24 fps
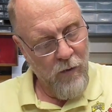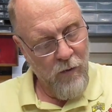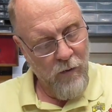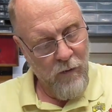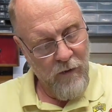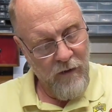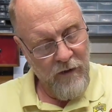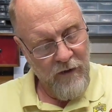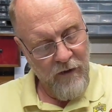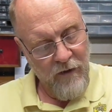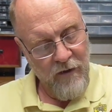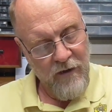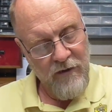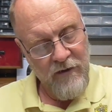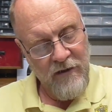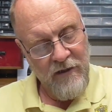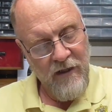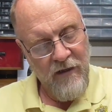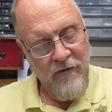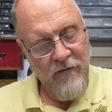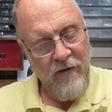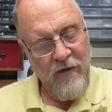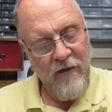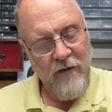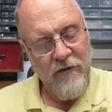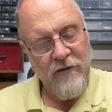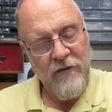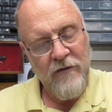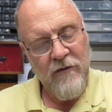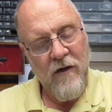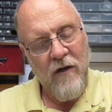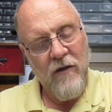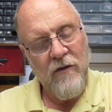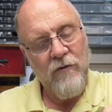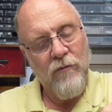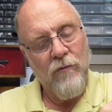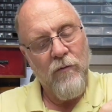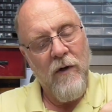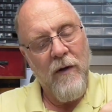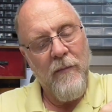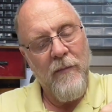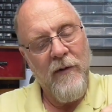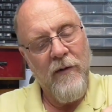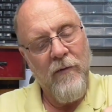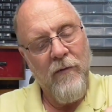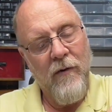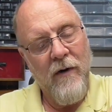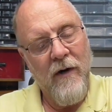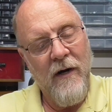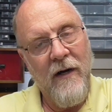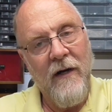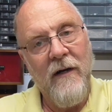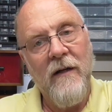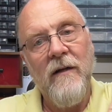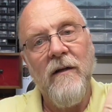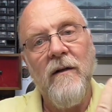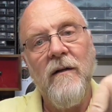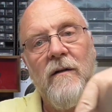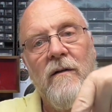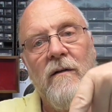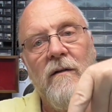would, you can see that it starts rubbing right,